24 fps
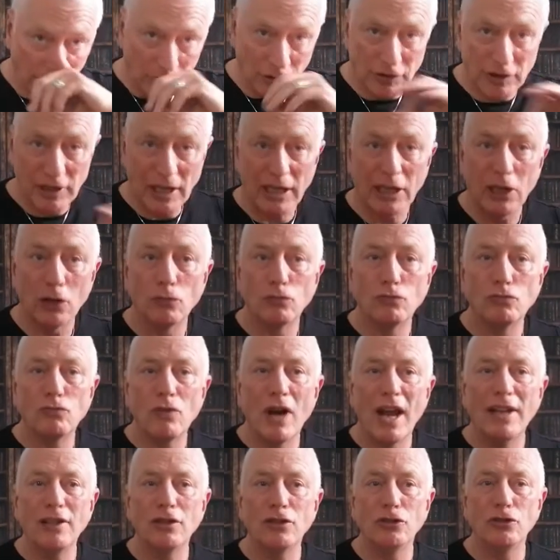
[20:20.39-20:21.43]
you take a
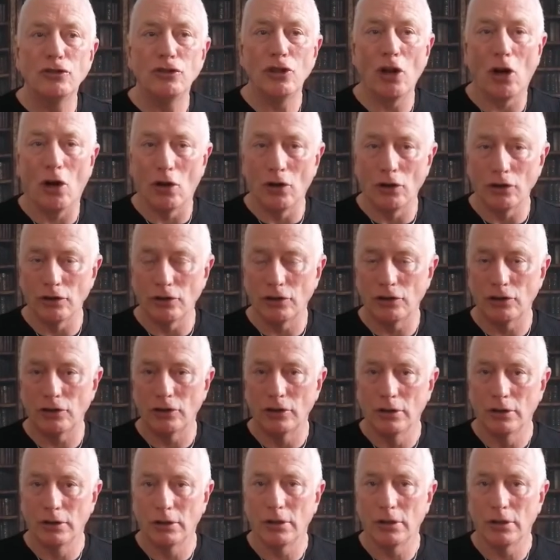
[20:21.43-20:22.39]
red dot